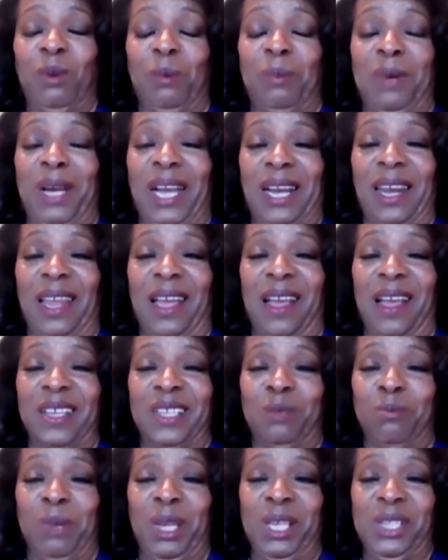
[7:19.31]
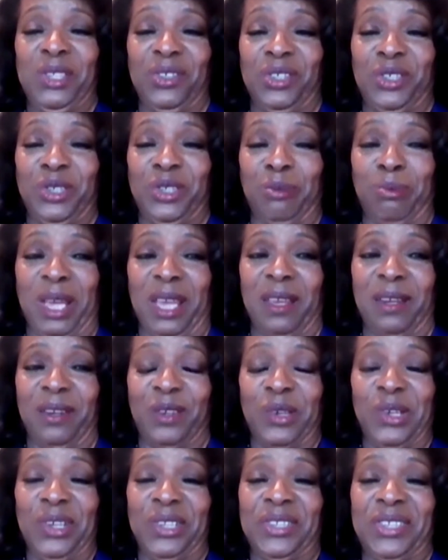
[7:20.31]
of my clients mention to me,
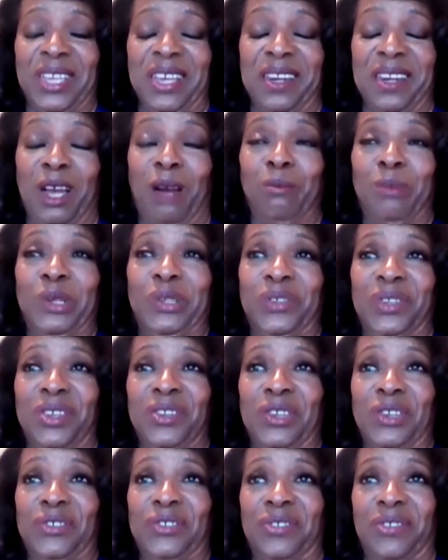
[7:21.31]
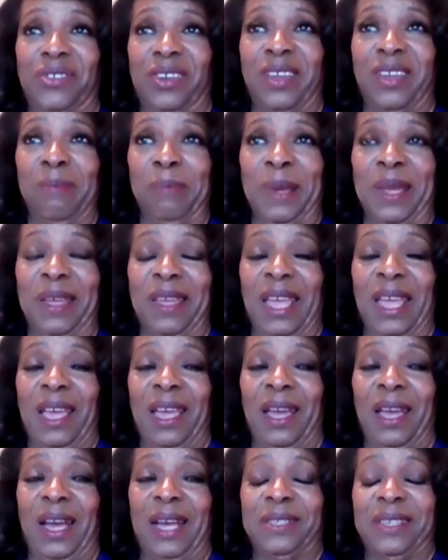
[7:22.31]
do you see numbers in your sleep?
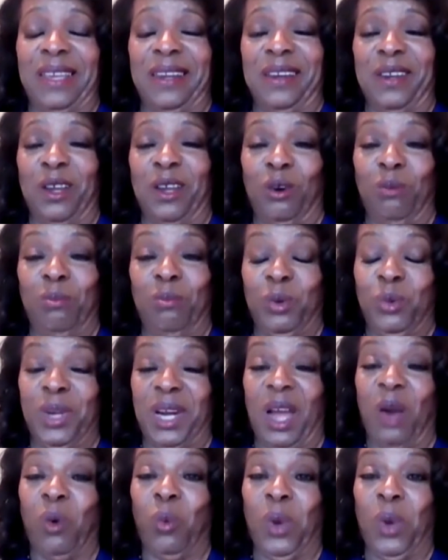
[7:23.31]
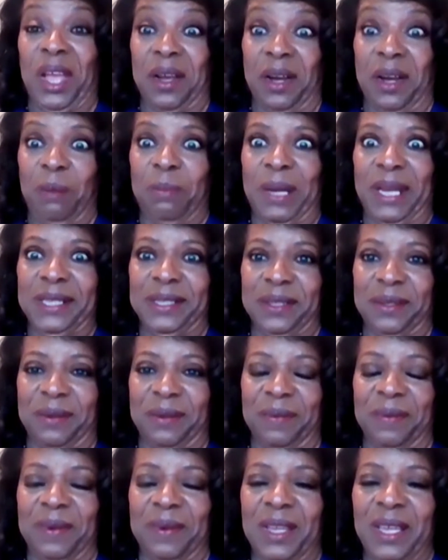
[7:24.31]
I say, no, but when I wake up, I do.
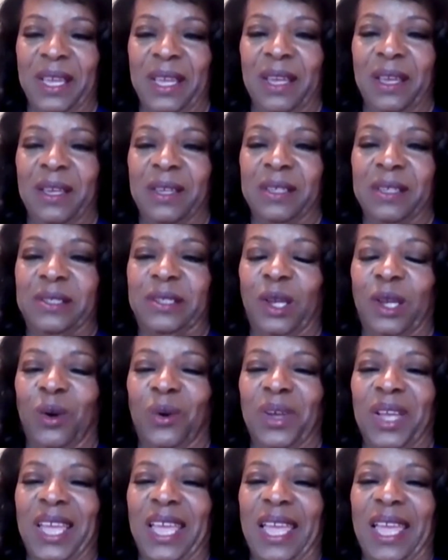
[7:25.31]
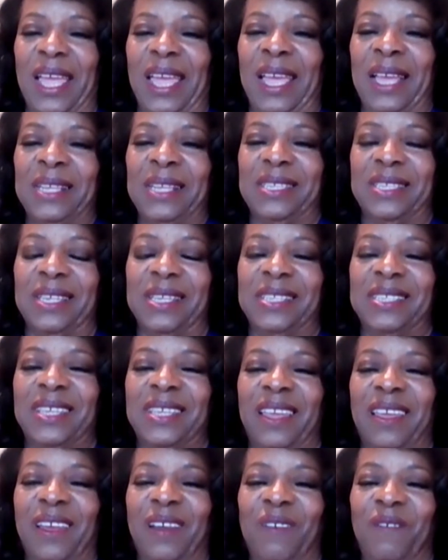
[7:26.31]
So it's
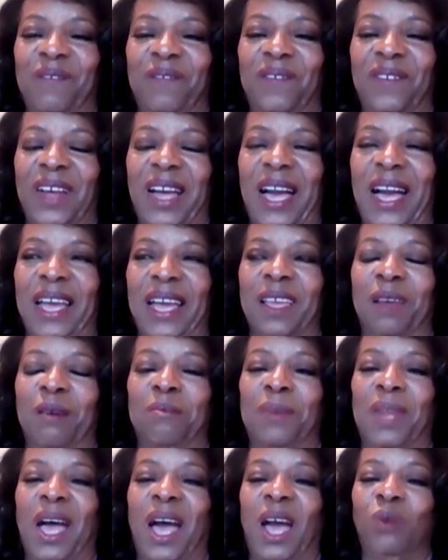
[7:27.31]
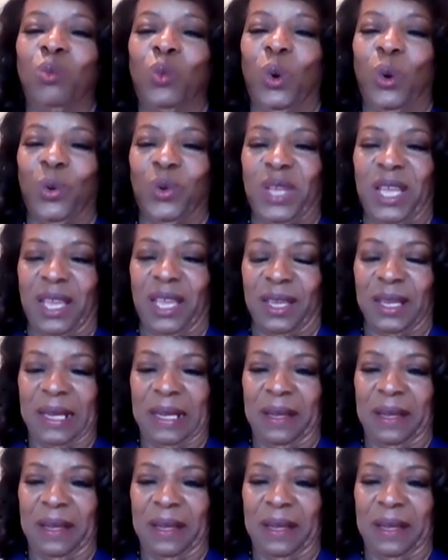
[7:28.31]
as if I am not working,